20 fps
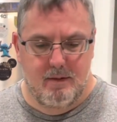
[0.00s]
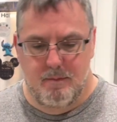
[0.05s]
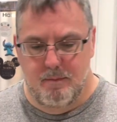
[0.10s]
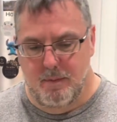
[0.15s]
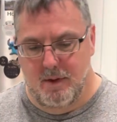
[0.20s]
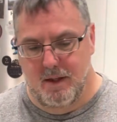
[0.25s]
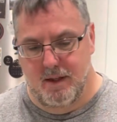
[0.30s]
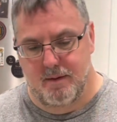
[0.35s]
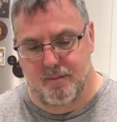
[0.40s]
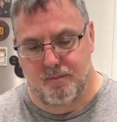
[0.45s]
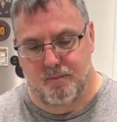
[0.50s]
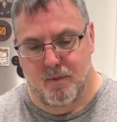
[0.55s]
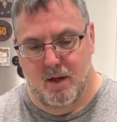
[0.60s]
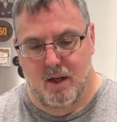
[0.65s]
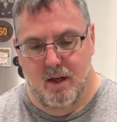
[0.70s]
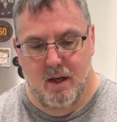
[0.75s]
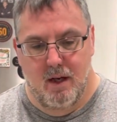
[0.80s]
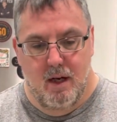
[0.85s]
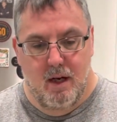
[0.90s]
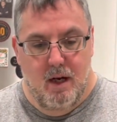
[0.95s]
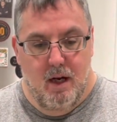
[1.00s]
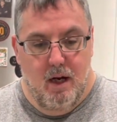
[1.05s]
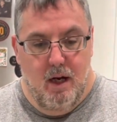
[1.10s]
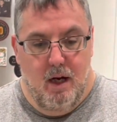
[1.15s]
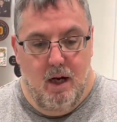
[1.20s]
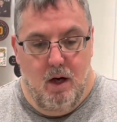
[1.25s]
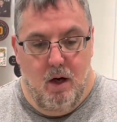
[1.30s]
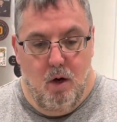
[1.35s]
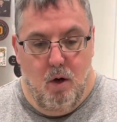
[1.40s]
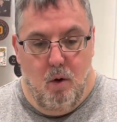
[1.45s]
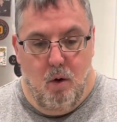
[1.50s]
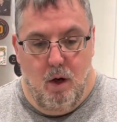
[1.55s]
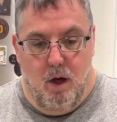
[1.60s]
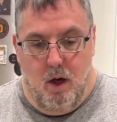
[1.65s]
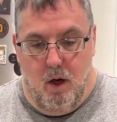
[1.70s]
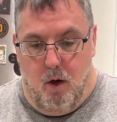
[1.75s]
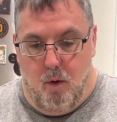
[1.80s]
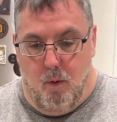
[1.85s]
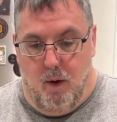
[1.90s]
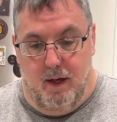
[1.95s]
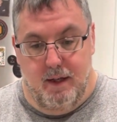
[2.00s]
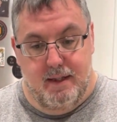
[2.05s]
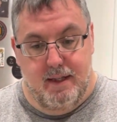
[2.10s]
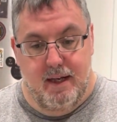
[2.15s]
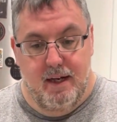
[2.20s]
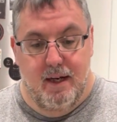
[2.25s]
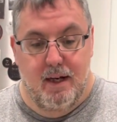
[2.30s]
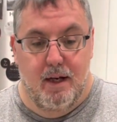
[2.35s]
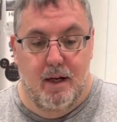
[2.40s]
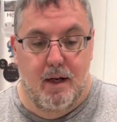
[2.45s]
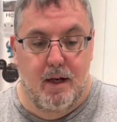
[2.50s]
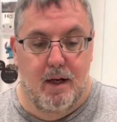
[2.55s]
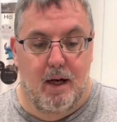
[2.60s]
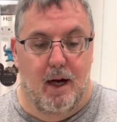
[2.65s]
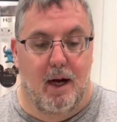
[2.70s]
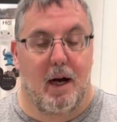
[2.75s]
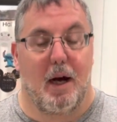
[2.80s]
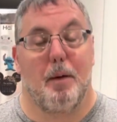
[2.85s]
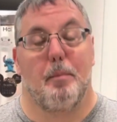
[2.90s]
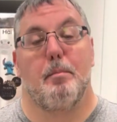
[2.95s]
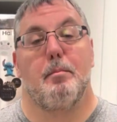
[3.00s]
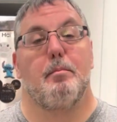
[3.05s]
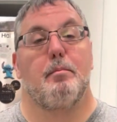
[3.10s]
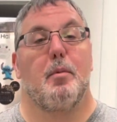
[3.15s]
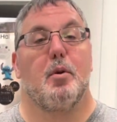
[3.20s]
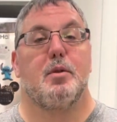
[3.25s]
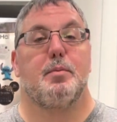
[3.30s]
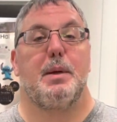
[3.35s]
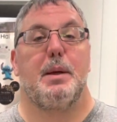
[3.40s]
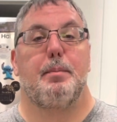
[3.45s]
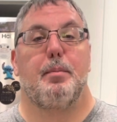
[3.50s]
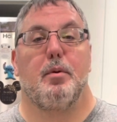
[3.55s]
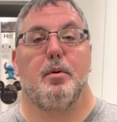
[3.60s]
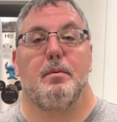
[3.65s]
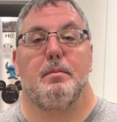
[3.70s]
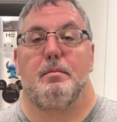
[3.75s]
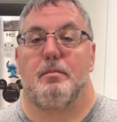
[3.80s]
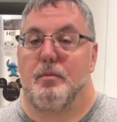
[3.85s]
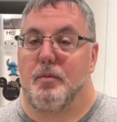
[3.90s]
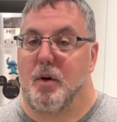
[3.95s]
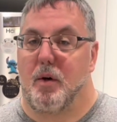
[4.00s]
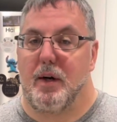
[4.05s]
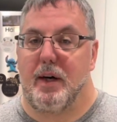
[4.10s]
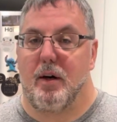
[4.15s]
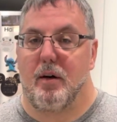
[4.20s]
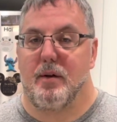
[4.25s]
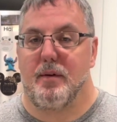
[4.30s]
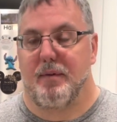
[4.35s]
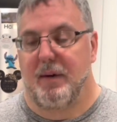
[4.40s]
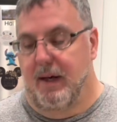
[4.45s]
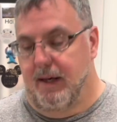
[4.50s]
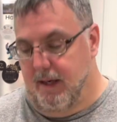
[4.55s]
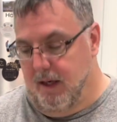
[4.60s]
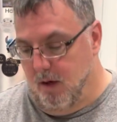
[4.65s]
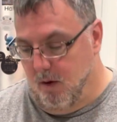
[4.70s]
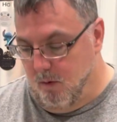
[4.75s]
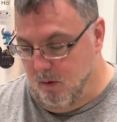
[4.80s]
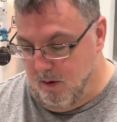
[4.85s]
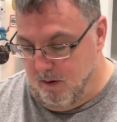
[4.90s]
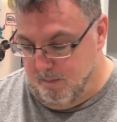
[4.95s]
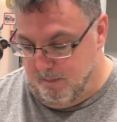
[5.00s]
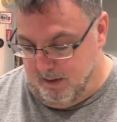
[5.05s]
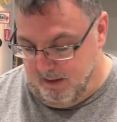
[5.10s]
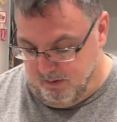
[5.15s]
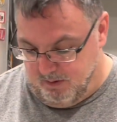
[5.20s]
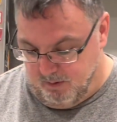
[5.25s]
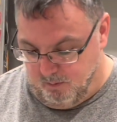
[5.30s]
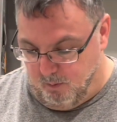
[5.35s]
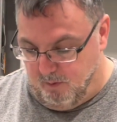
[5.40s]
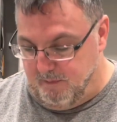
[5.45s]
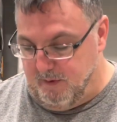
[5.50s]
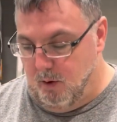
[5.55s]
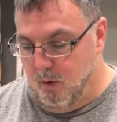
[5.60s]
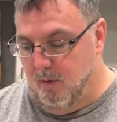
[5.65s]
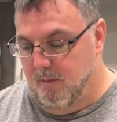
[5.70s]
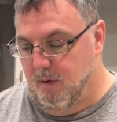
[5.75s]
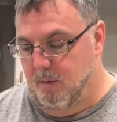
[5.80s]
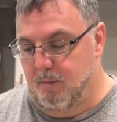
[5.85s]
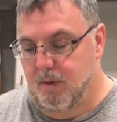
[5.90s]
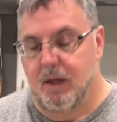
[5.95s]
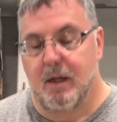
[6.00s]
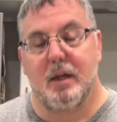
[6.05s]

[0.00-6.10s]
But all right. Um, most people, they're here to find out about the review of them.